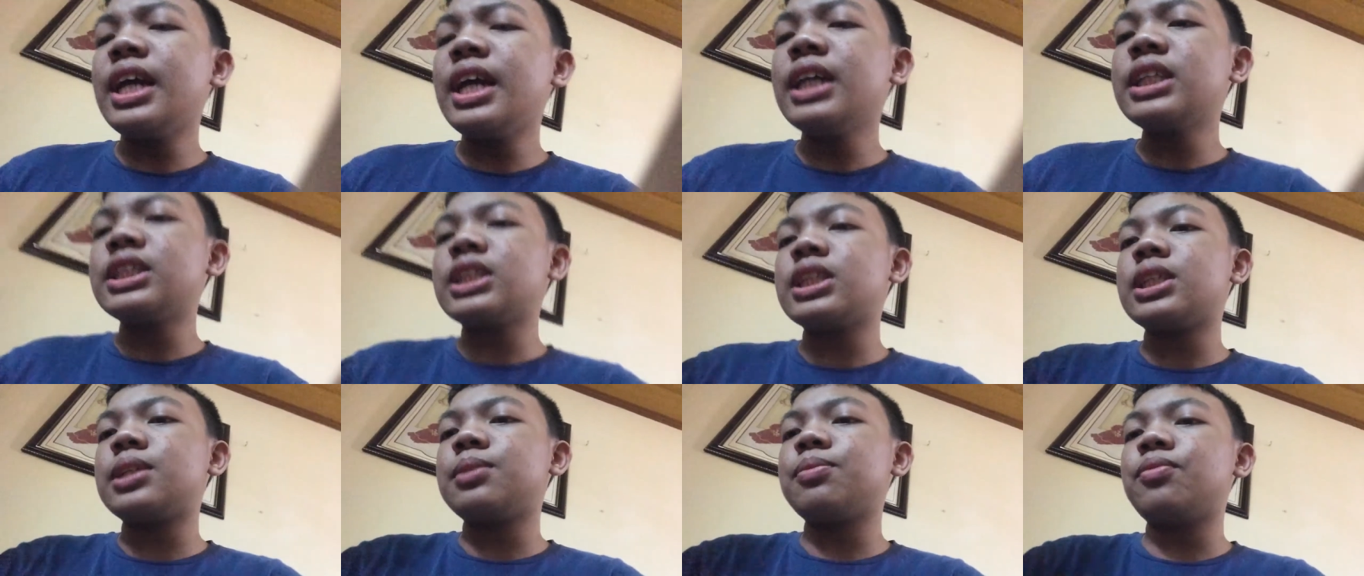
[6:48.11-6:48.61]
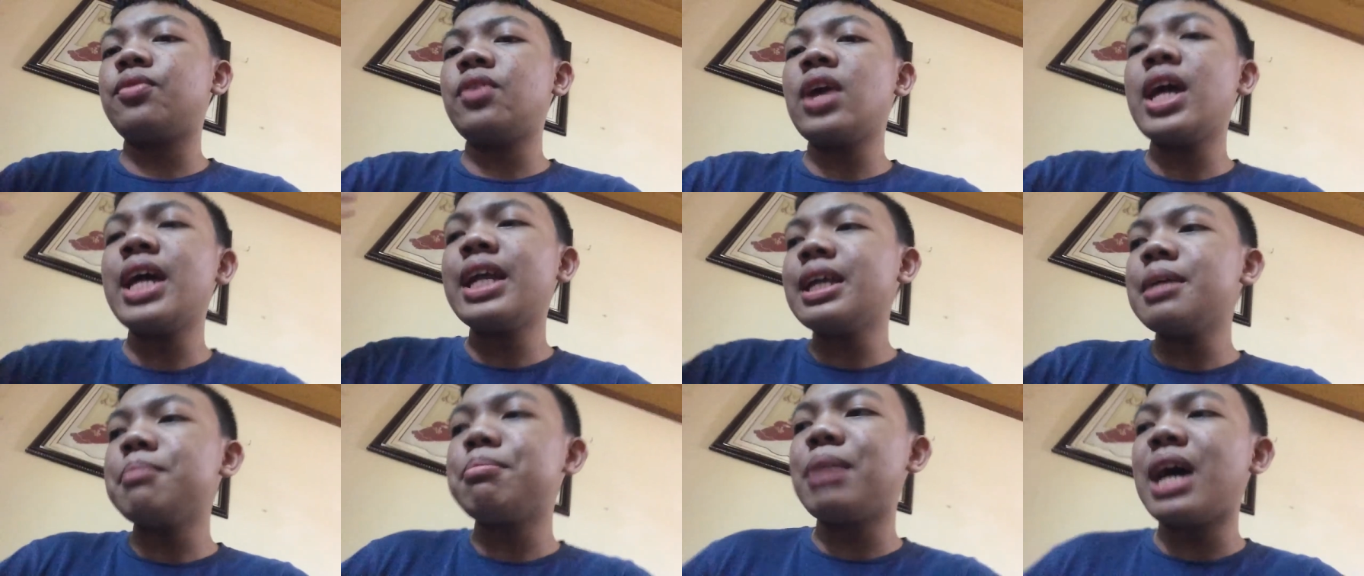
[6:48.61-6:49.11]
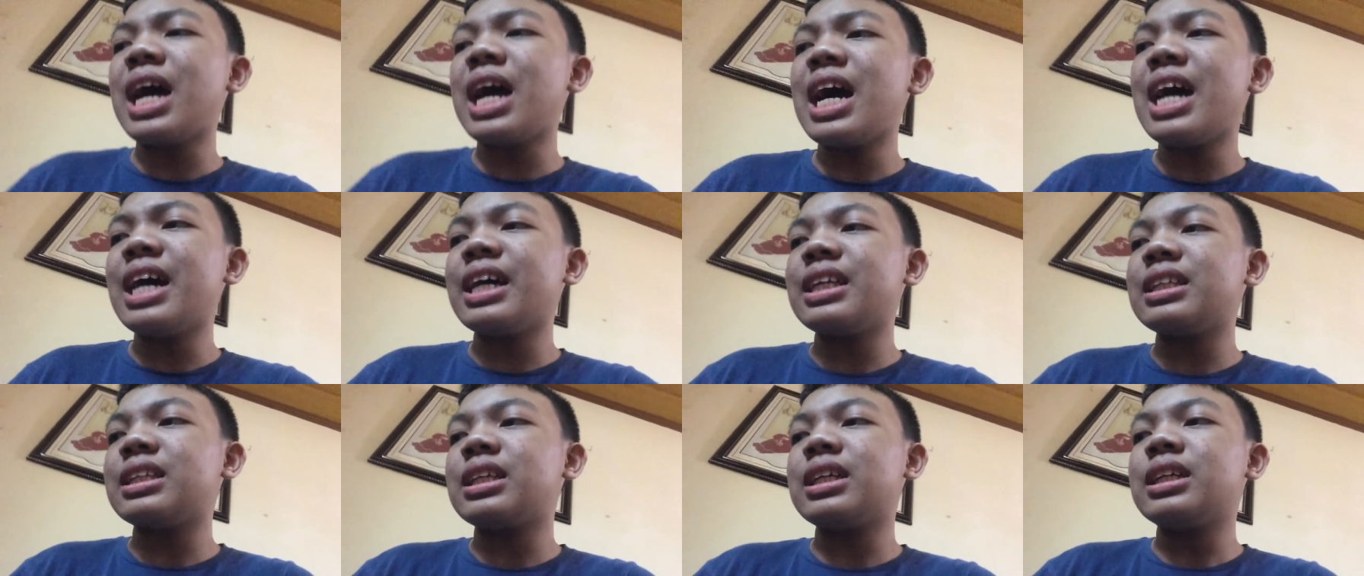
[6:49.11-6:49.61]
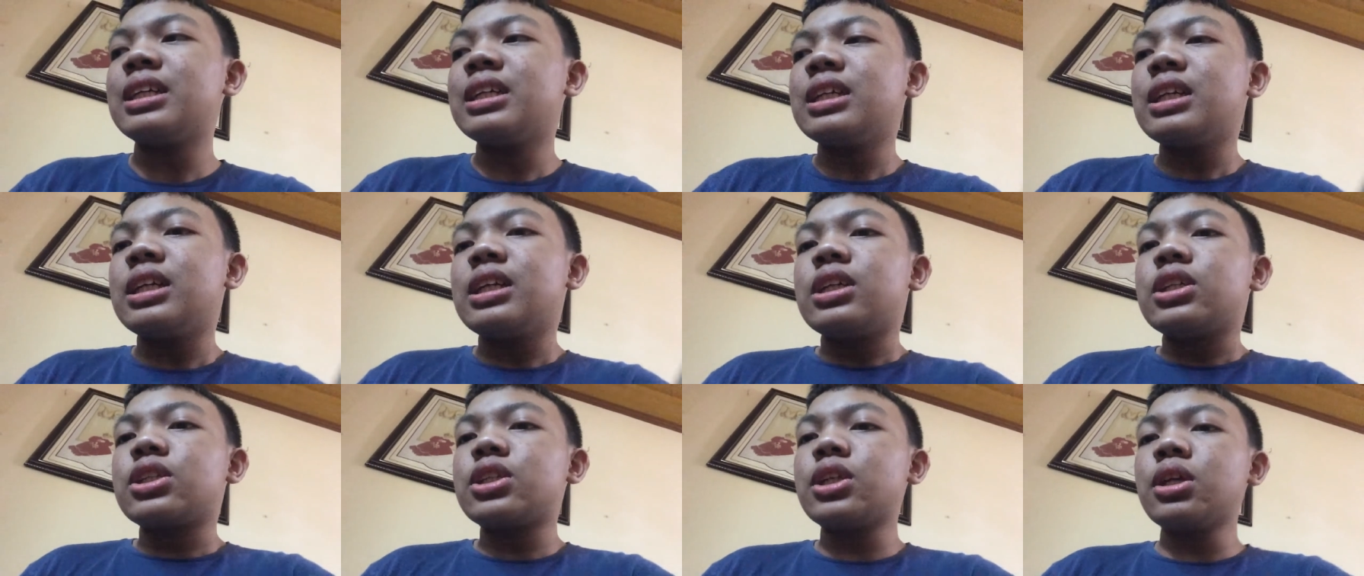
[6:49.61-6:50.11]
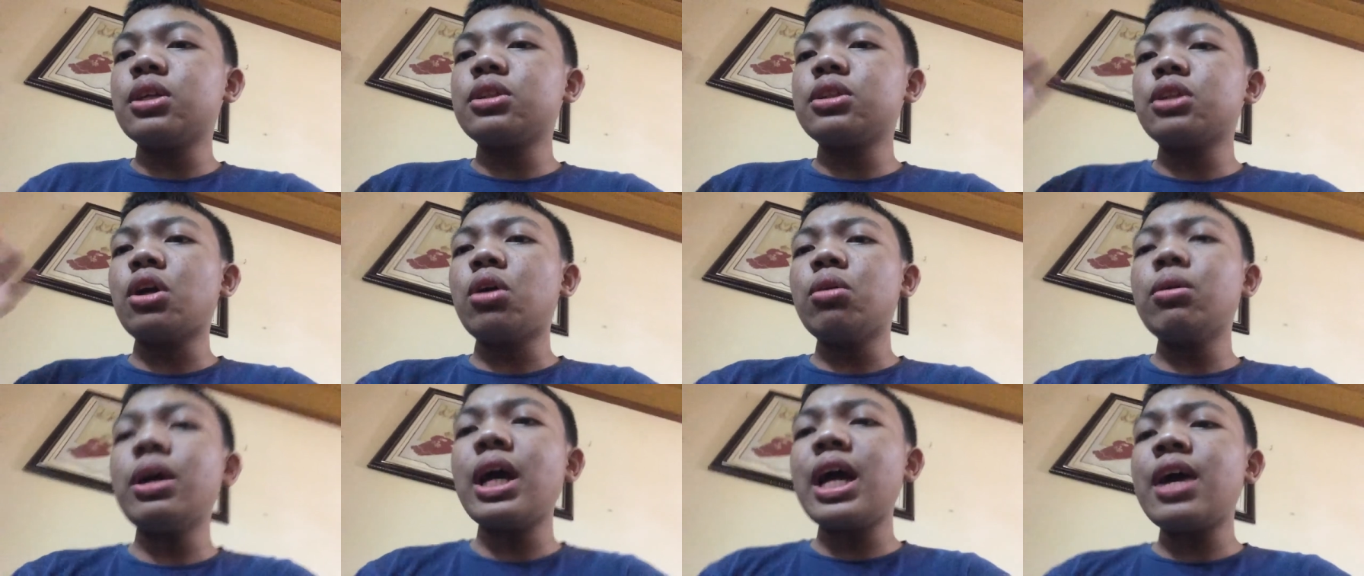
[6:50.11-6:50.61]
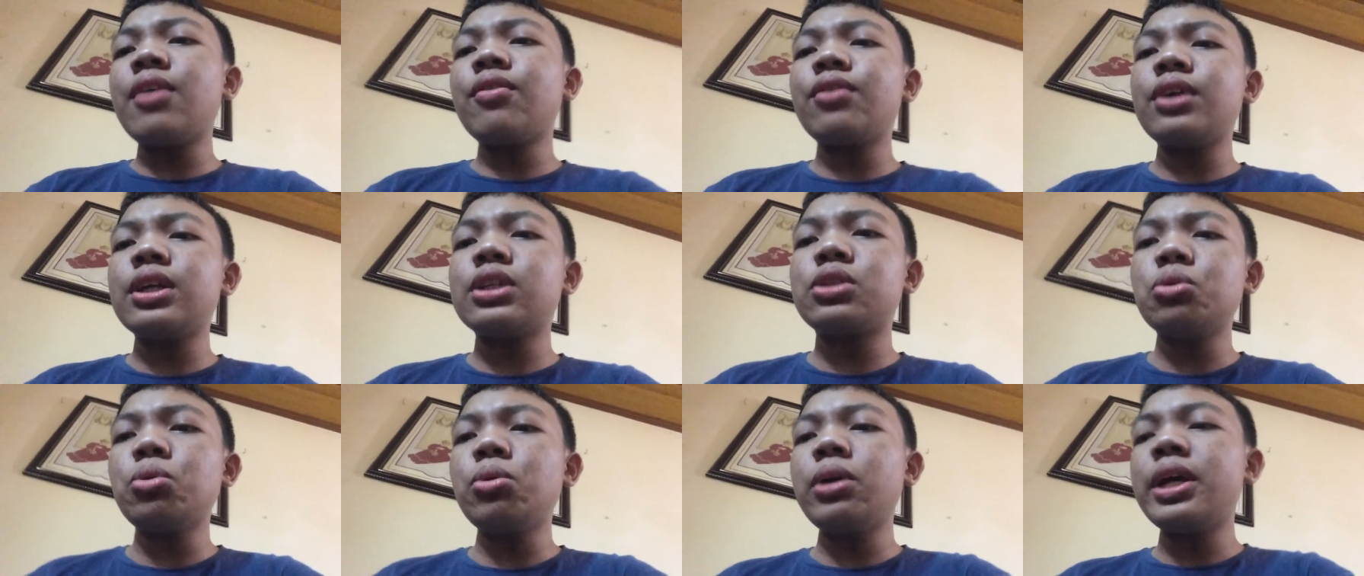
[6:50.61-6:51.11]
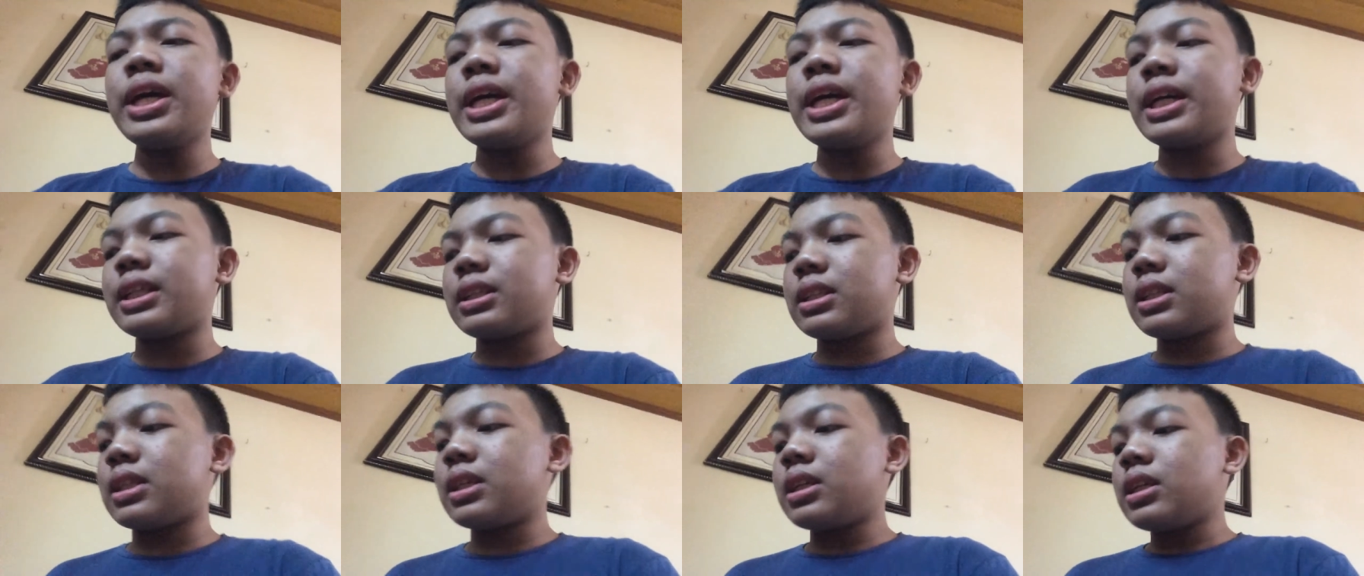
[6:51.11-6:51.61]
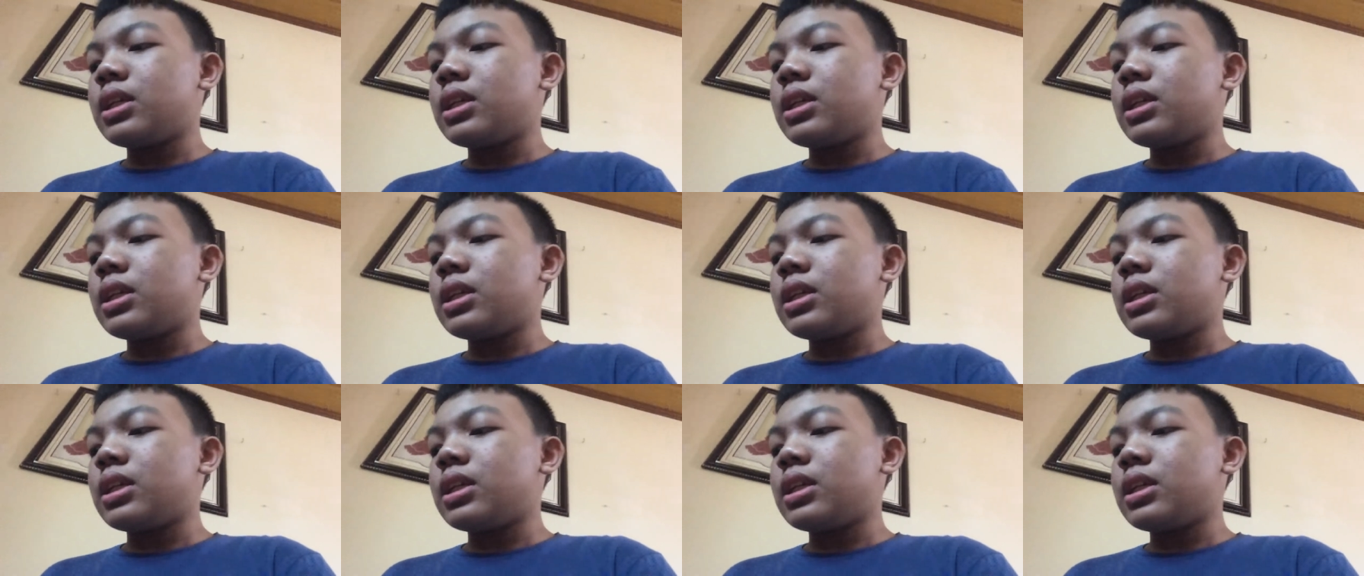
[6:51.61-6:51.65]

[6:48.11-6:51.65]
It's very bad. So don't ever do it.